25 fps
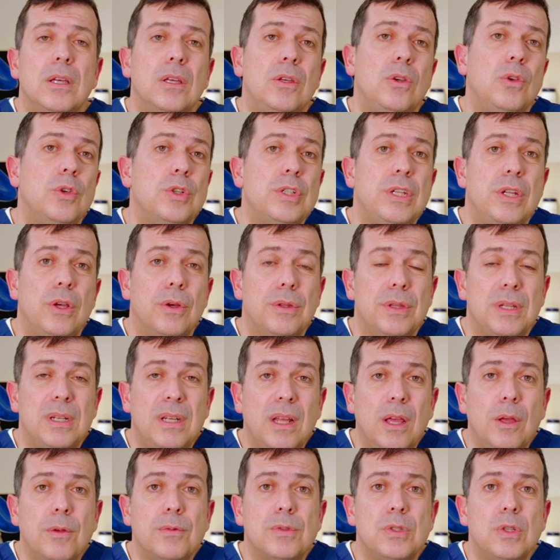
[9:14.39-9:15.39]
usually on the
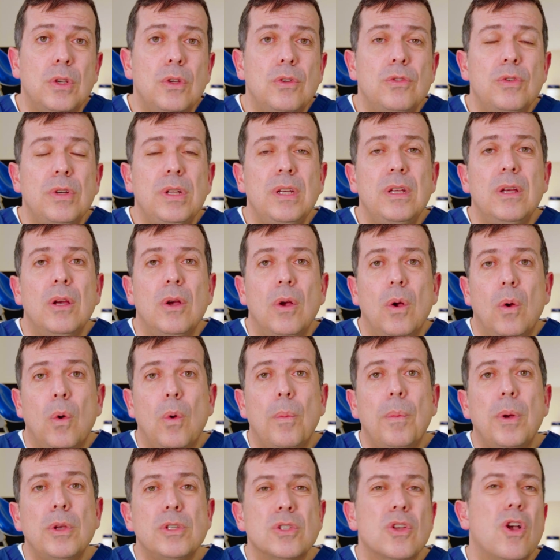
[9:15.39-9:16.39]
day of surgery,
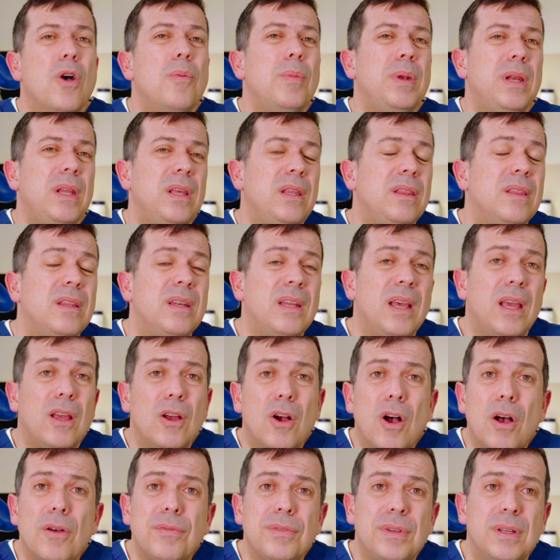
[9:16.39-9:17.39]
or most commonly the day
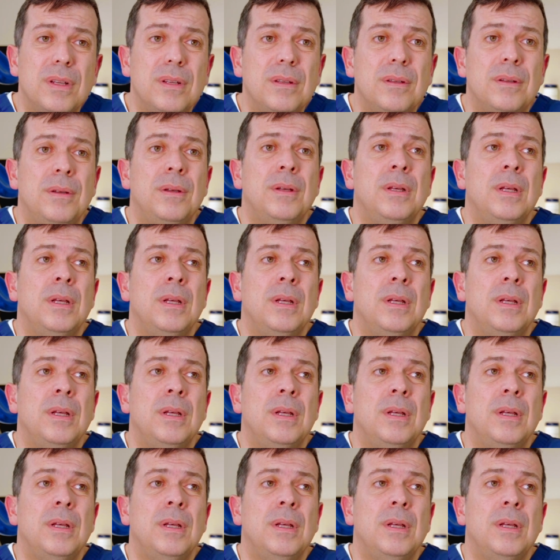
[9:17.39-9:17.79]
after.